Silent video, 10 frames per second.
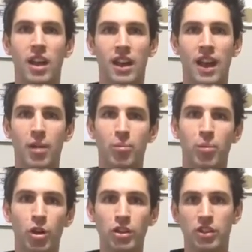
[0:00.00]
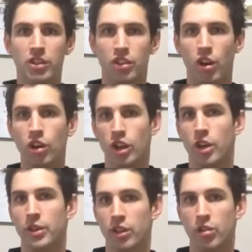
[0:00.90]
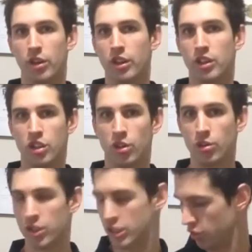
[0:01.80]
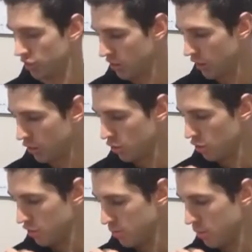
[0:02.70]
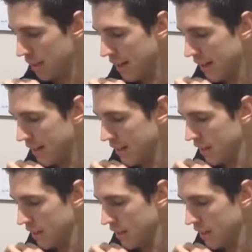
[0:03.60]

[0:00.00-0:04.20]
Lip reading: Now most ongoing chronic shoulder issues are caused by